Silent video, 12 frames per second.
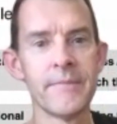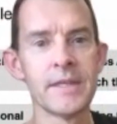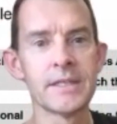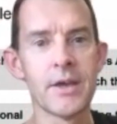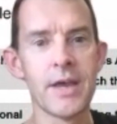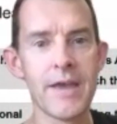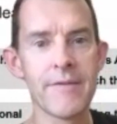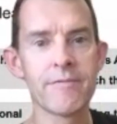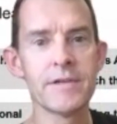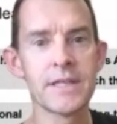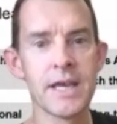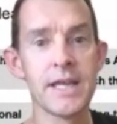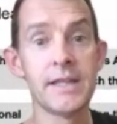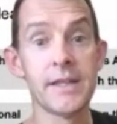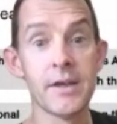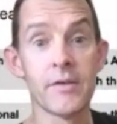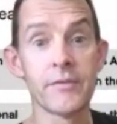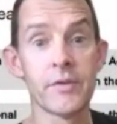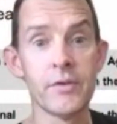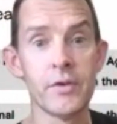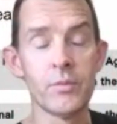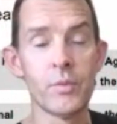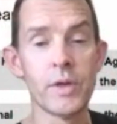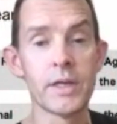So every day in the
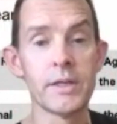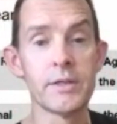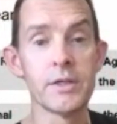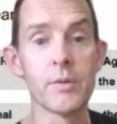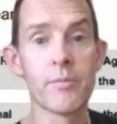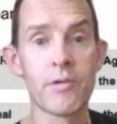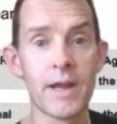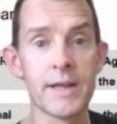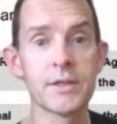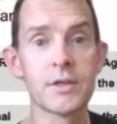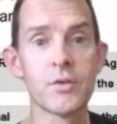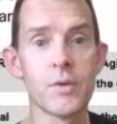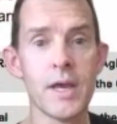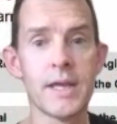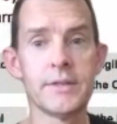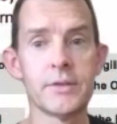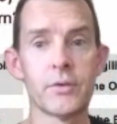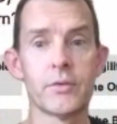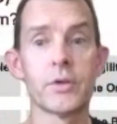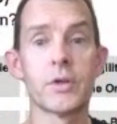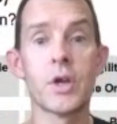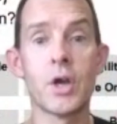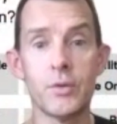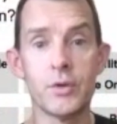afternoon, we're going to do a practical hands-on
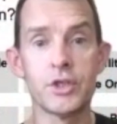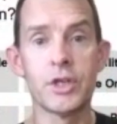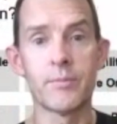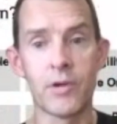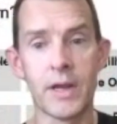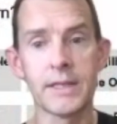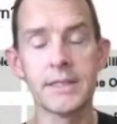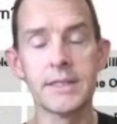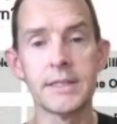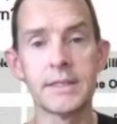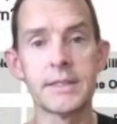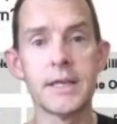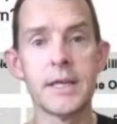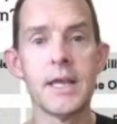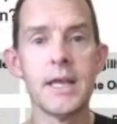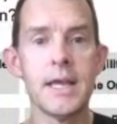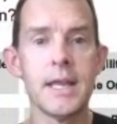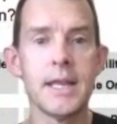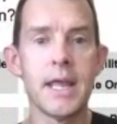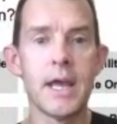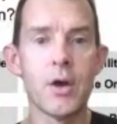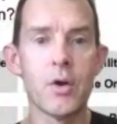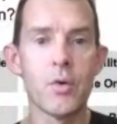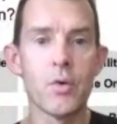coaching practice.
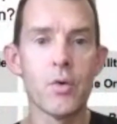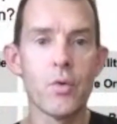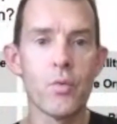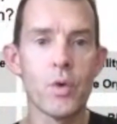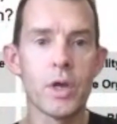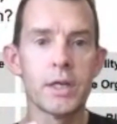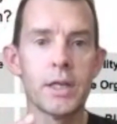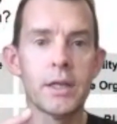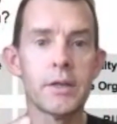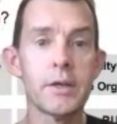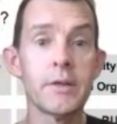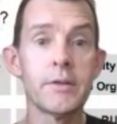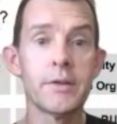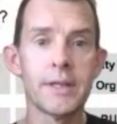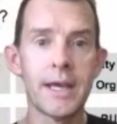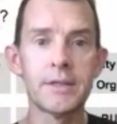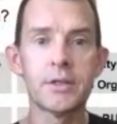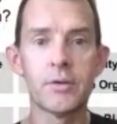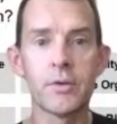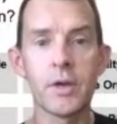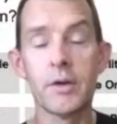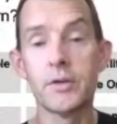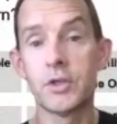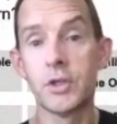Now, we're going to learn that the Agile
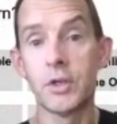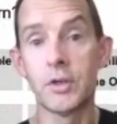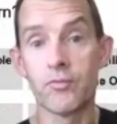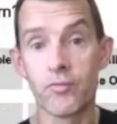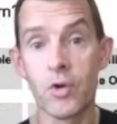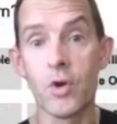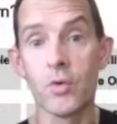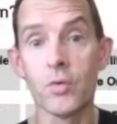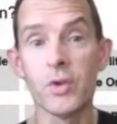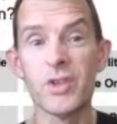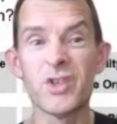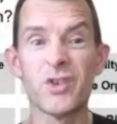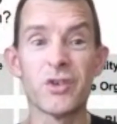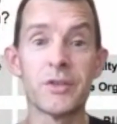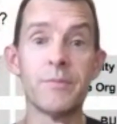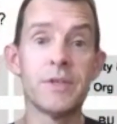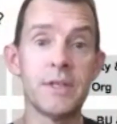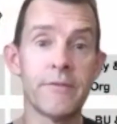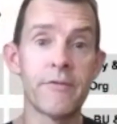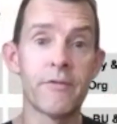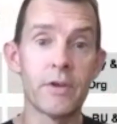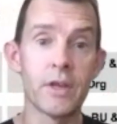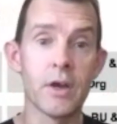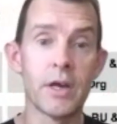coaching role has got some
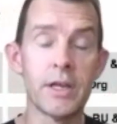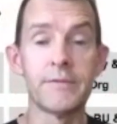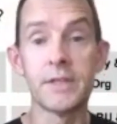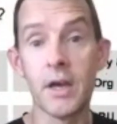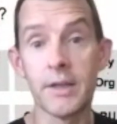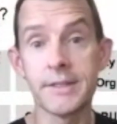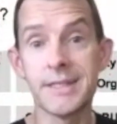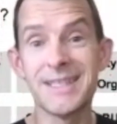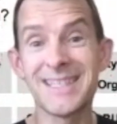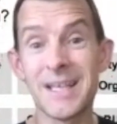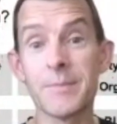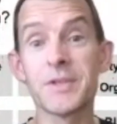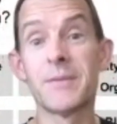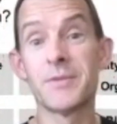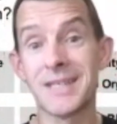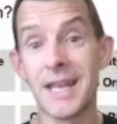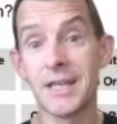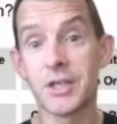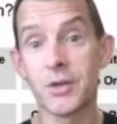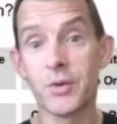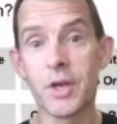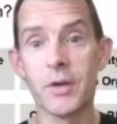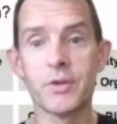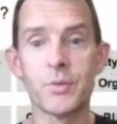different kind of stances. Sometimes as an Agile
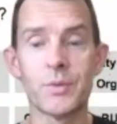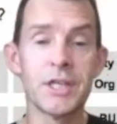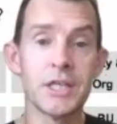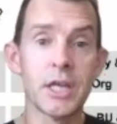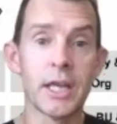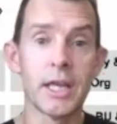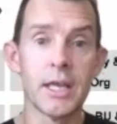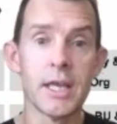coach, we're teaching